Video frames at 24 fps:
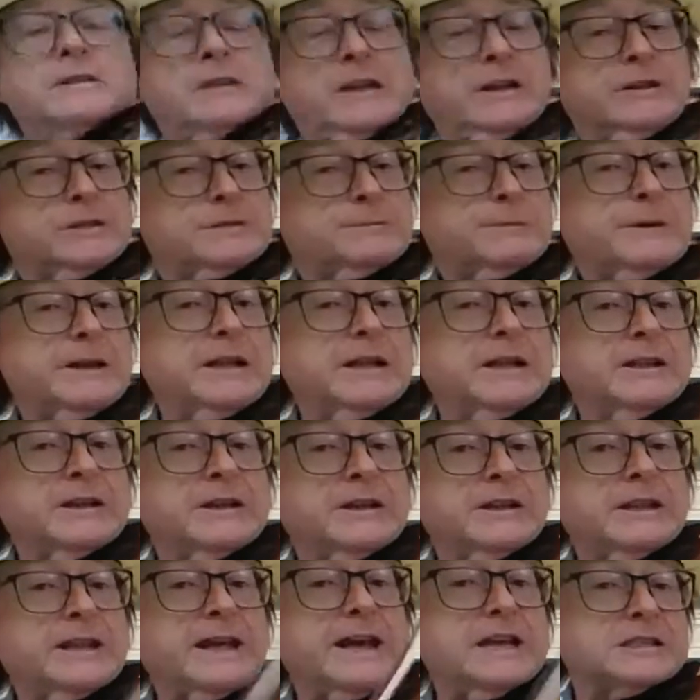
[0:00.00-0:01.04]
I'll just play a
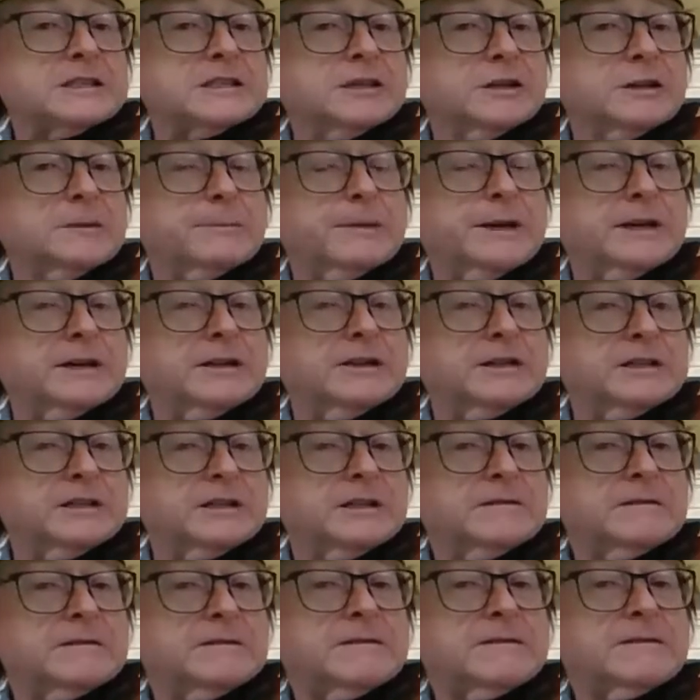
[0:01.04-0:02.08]
last little bit of the tune.